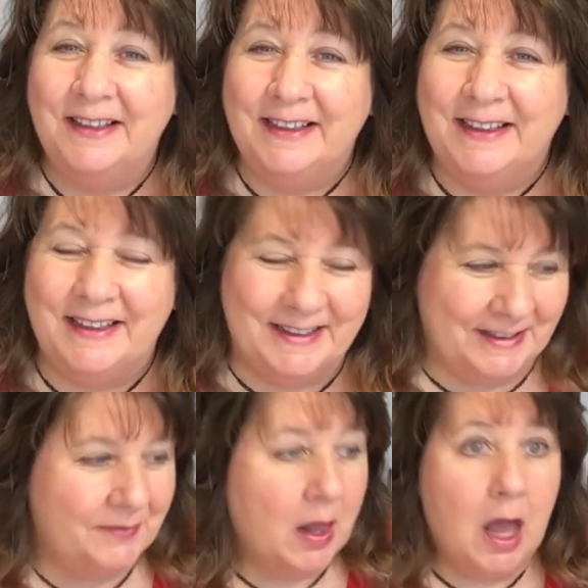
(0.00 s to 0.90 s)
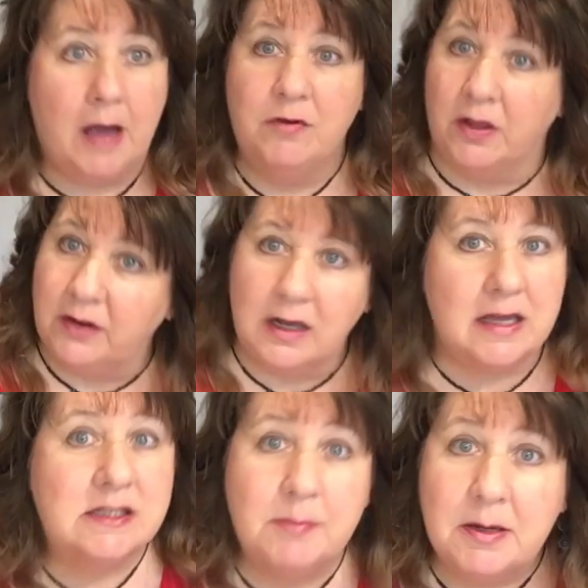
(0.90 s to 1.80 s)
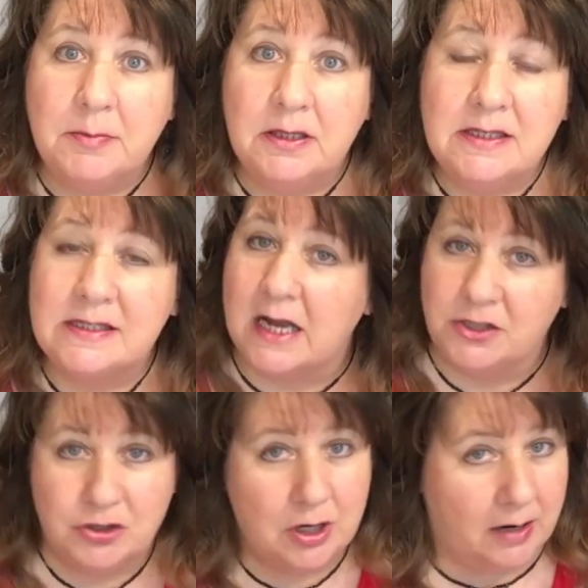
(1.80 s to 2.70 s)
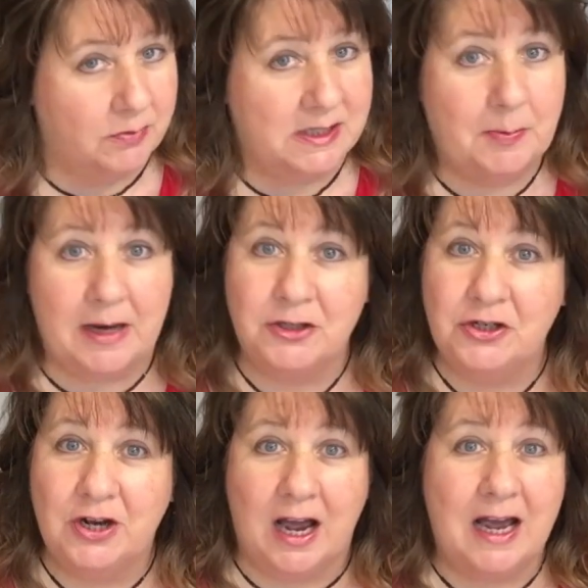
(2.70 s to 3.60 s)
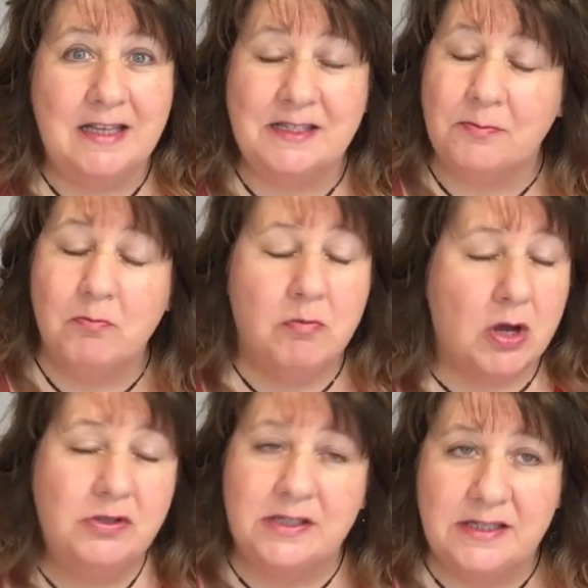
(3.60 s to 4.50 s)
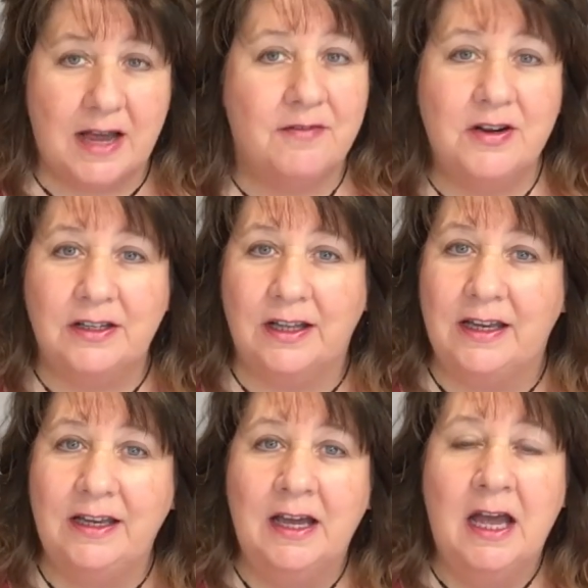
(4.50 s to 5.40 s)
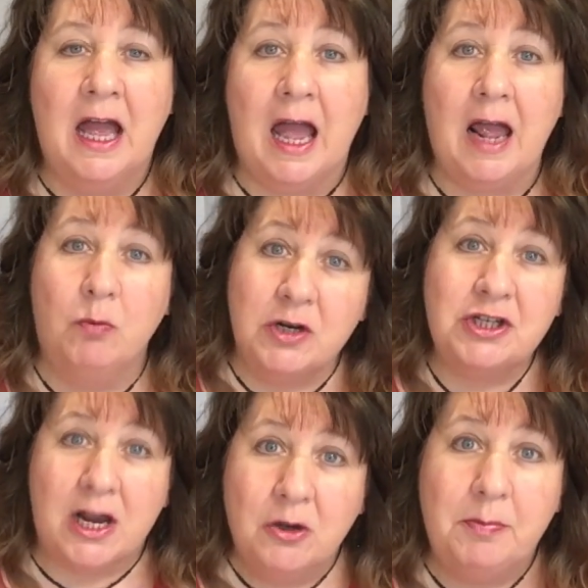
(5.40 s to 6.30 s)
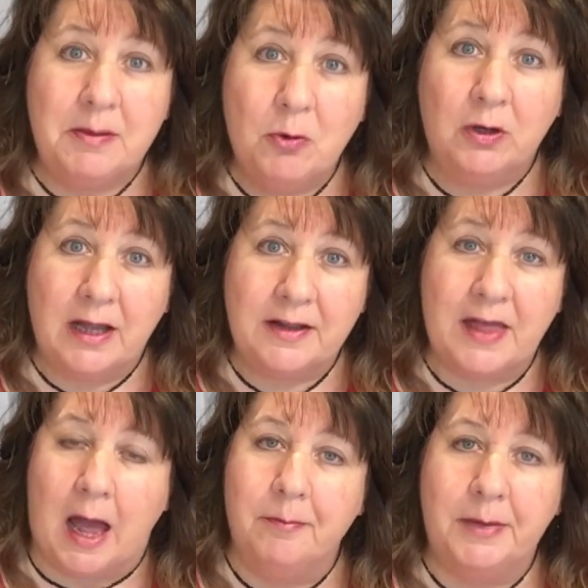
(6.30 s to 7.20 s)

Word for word: I have nothing against minimalists. I respect you guys, most definitely, and wish I could be more like that.